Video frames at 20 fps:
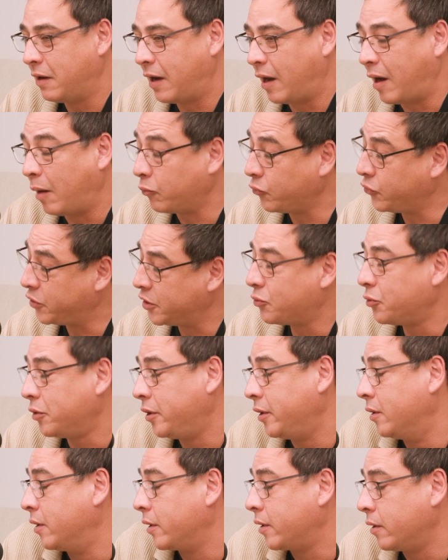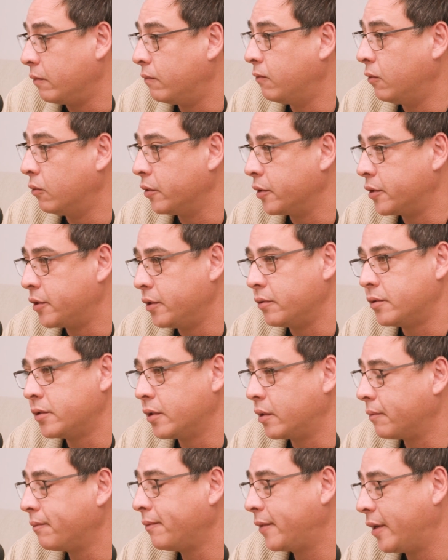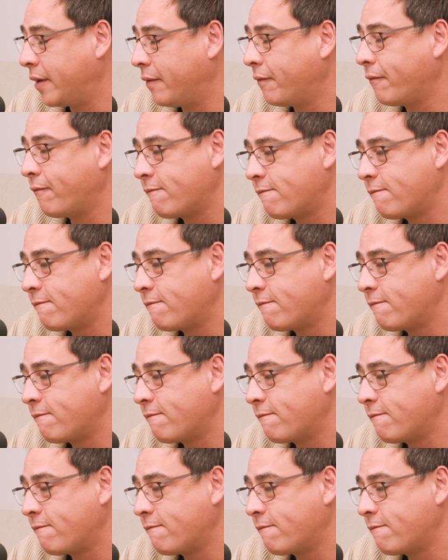I'm just really looking forward to. So yeah.